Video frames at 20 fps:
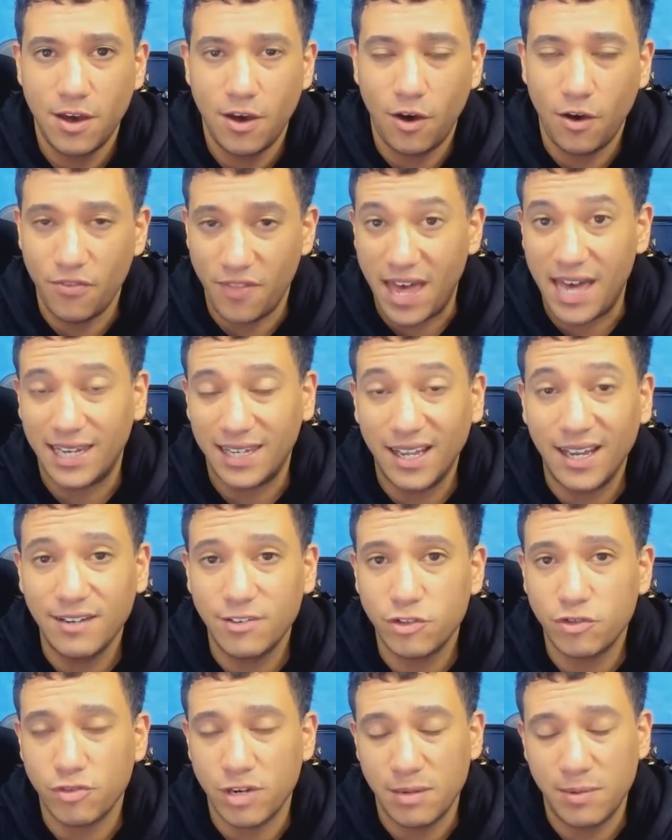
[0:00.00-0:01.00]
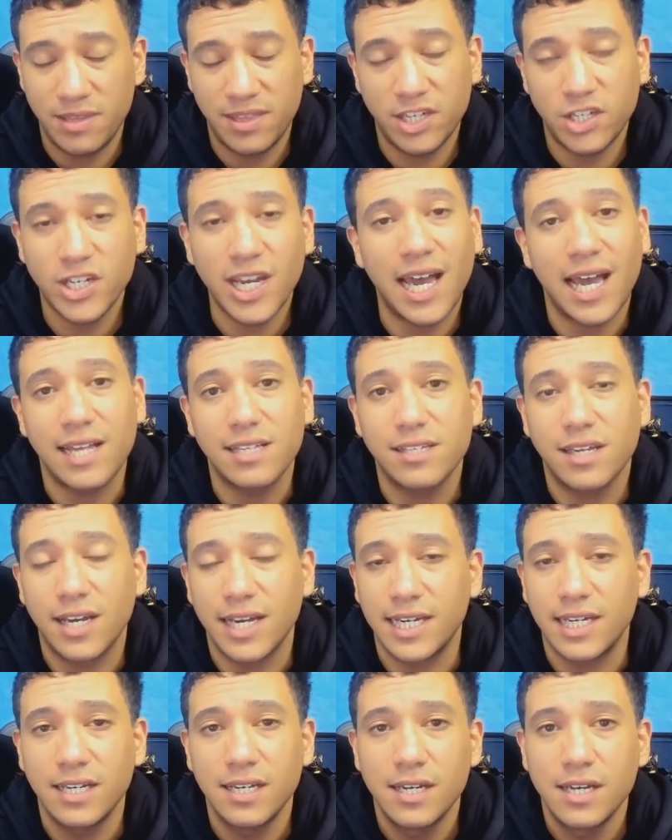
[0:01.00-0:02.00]
on that live stream in the chat.
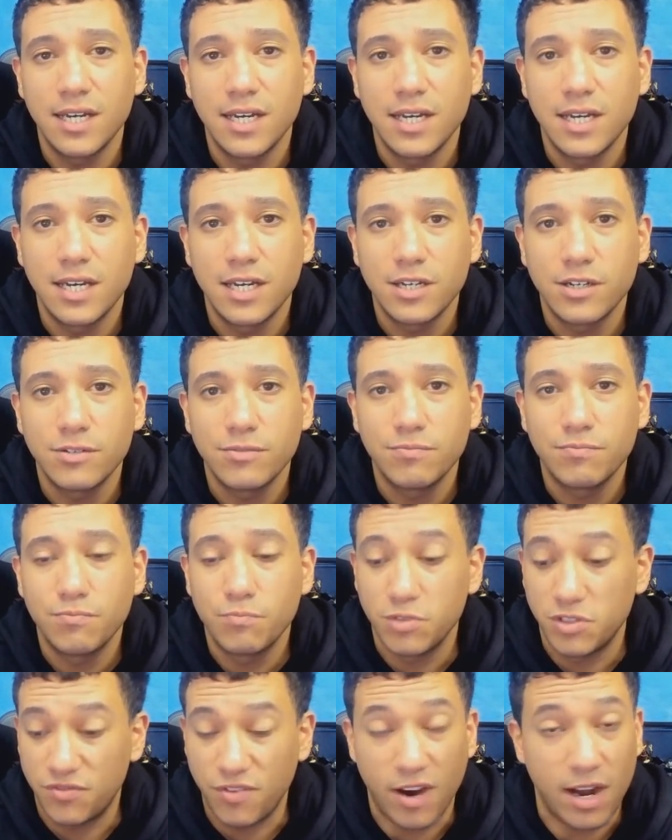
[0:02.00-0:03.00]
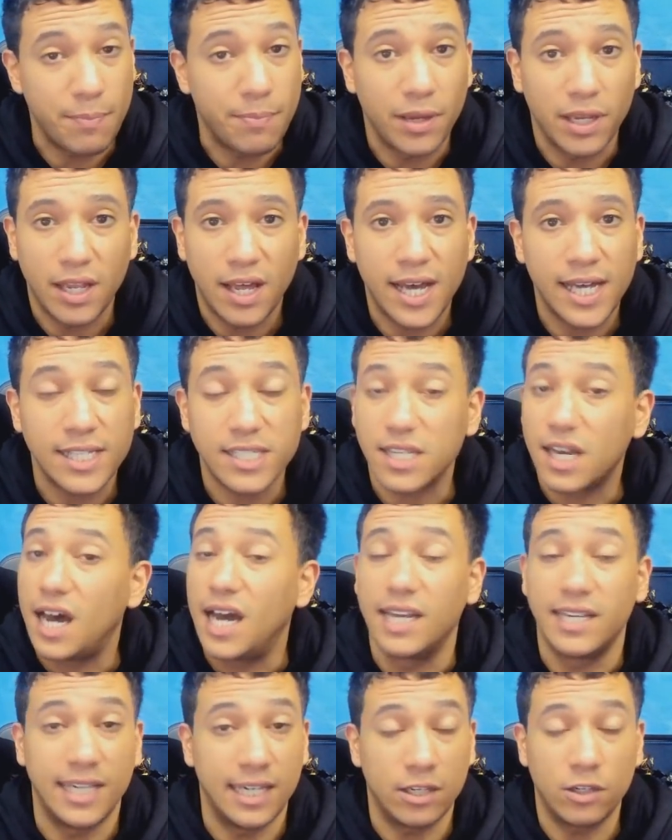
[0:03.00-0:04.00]
I was very polite.
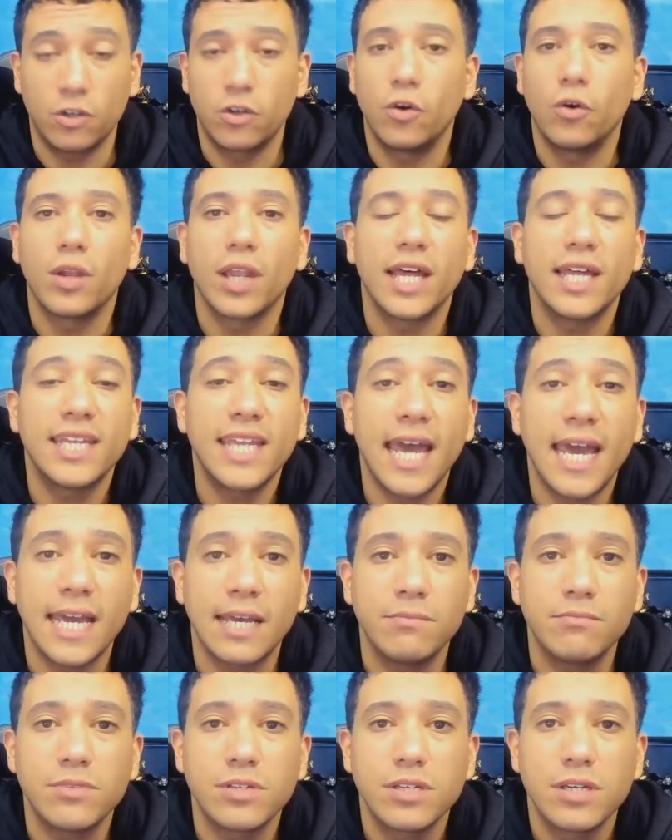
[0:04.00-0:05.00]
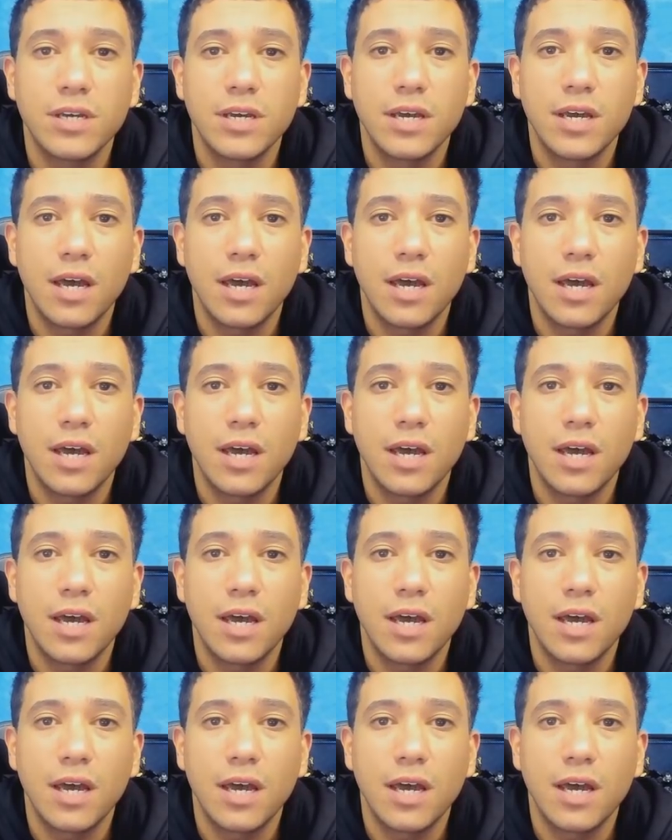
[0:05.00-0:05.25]
I didn't call her names.